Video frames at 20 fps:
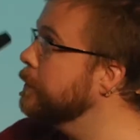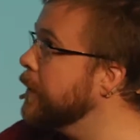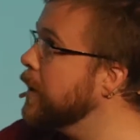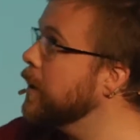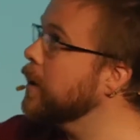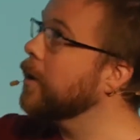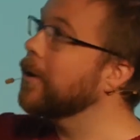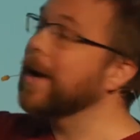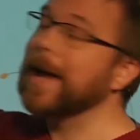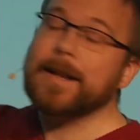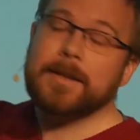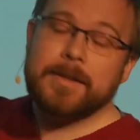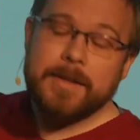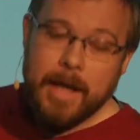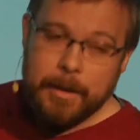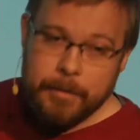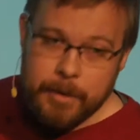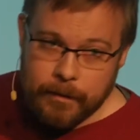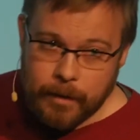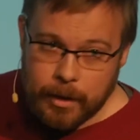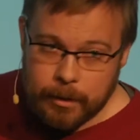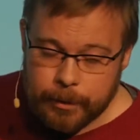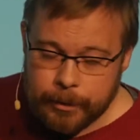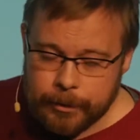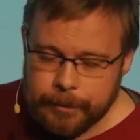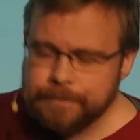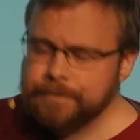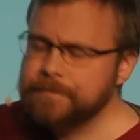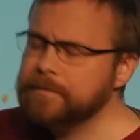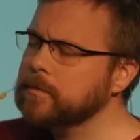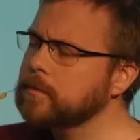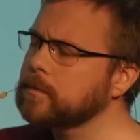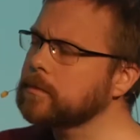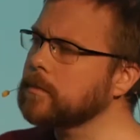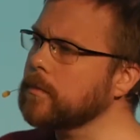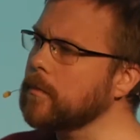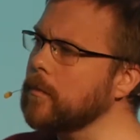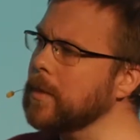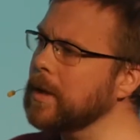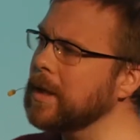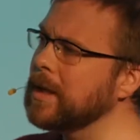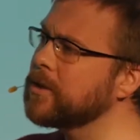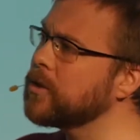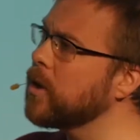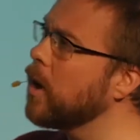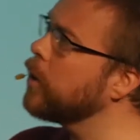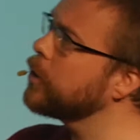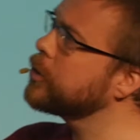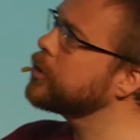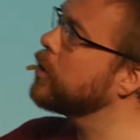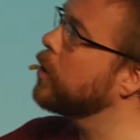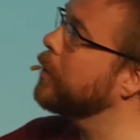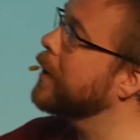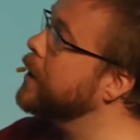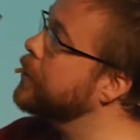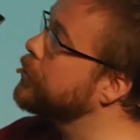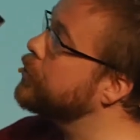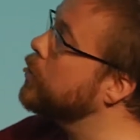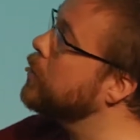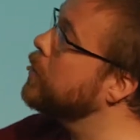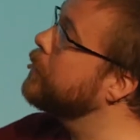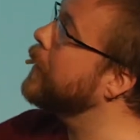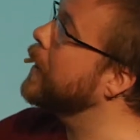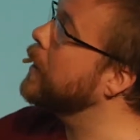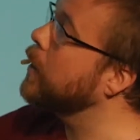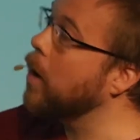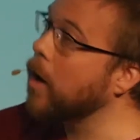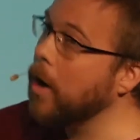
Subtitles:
VR, and game developer. He's also a certified